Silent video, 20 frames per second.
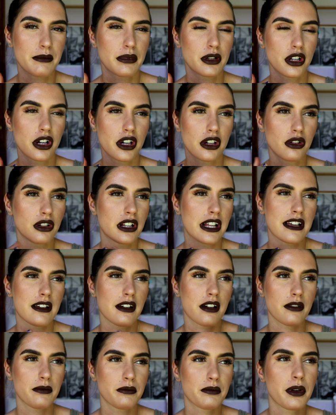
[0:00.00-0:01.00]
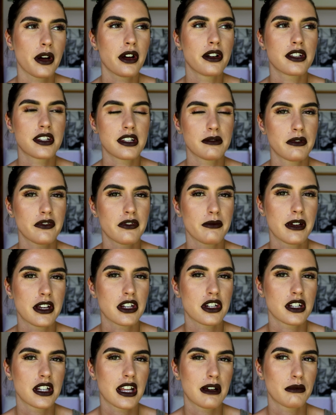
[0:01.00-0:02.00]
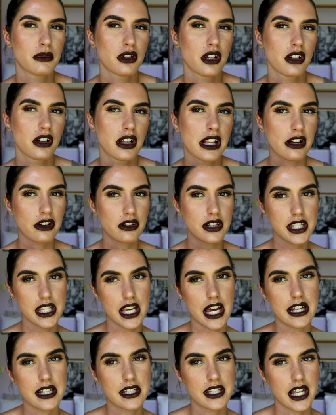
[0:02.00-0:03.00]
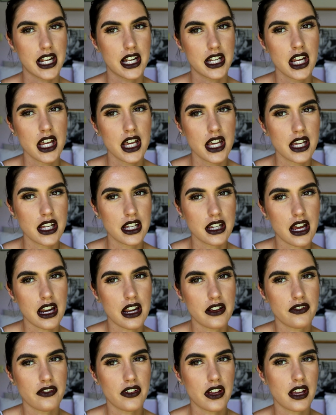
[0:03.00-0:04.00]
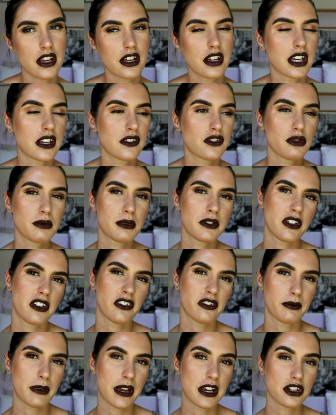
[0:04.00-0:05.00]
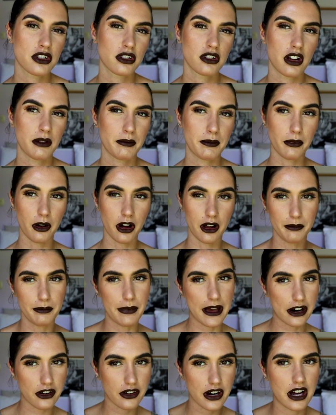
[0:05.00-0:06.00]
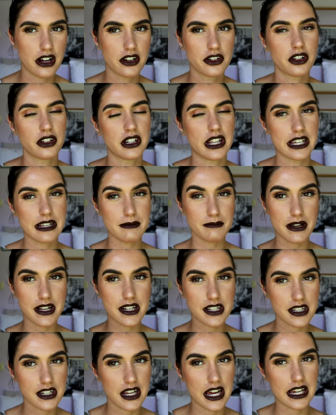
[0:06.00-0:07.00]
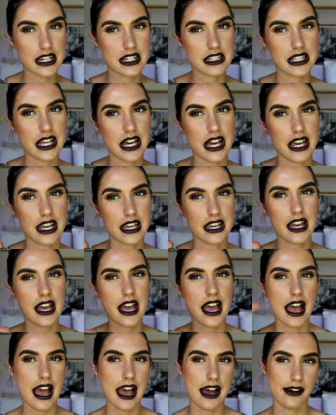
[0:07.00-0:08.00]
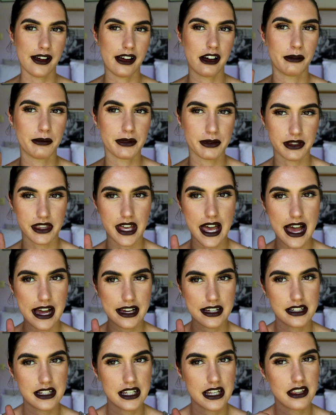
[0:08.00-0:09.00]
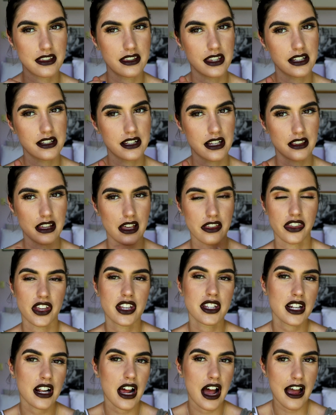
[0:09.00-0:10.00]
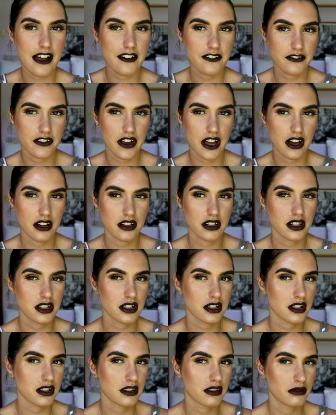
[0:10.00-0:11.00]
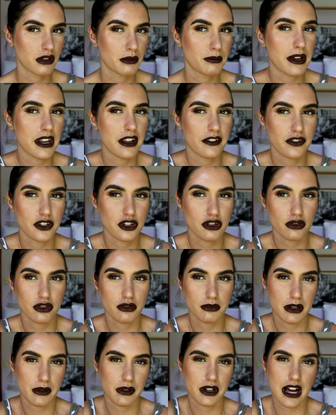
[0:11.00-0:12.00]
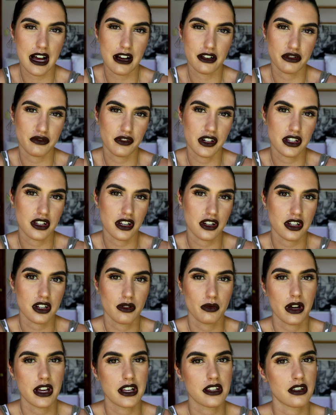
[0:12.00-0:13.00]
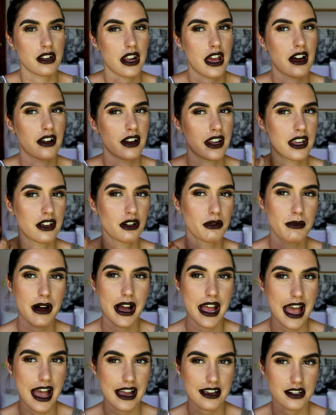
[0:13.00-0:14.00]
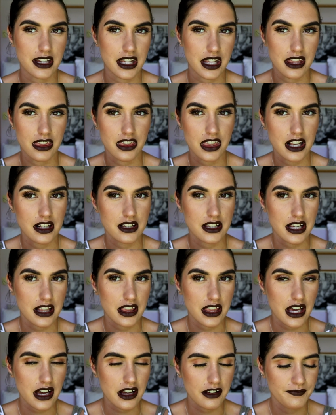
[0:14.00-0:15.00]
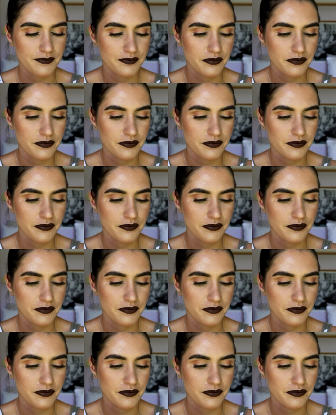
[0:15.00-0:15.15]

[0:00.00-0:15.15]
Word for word: below or like post some information down below like on sites that kind of gives you a bit of information on background on like bentonite clay, how it helps with acne and things like that. Things that I found were beneficial to me when I was researching ways on how to heal my acne and things like that.